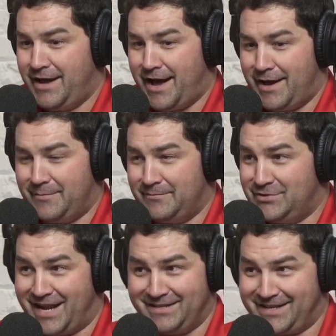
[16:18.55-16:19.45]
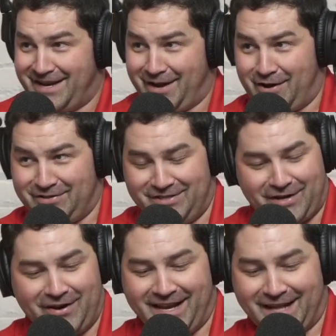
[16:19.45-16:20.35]
Yes. Jen is she's
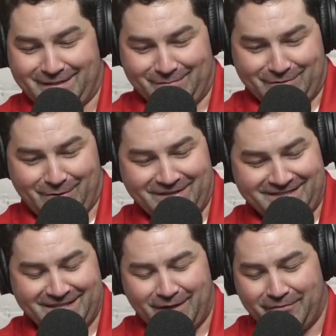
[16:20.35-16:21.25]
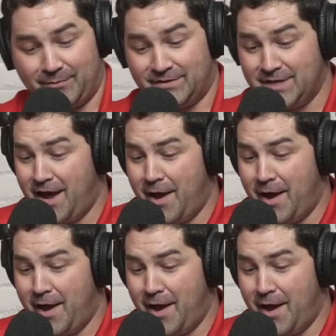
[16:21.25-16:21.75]
already got some stories to tell from this.